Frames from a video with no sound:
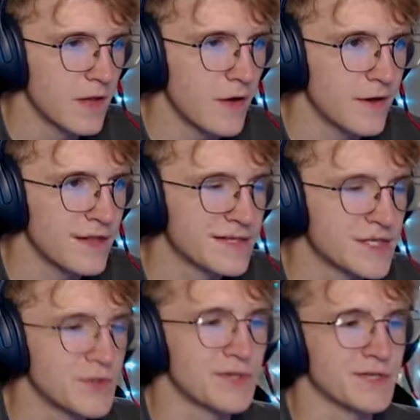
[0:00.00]
Okay, that's
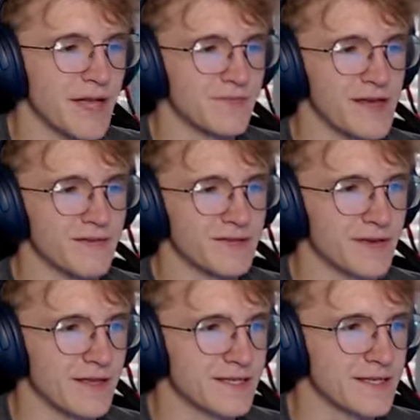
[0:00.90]
two new slime types.
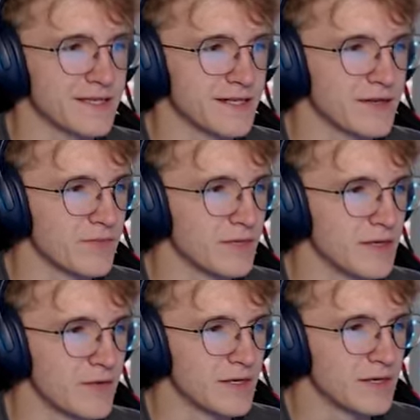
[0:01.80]
Okay, this isn't a
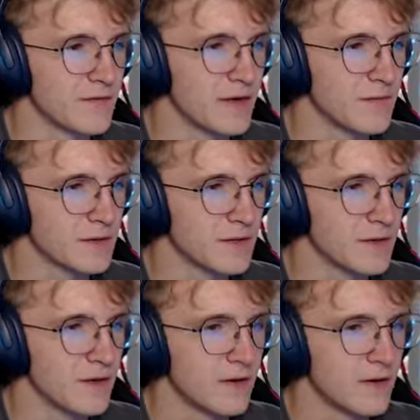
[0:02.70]
complete waste of an episode.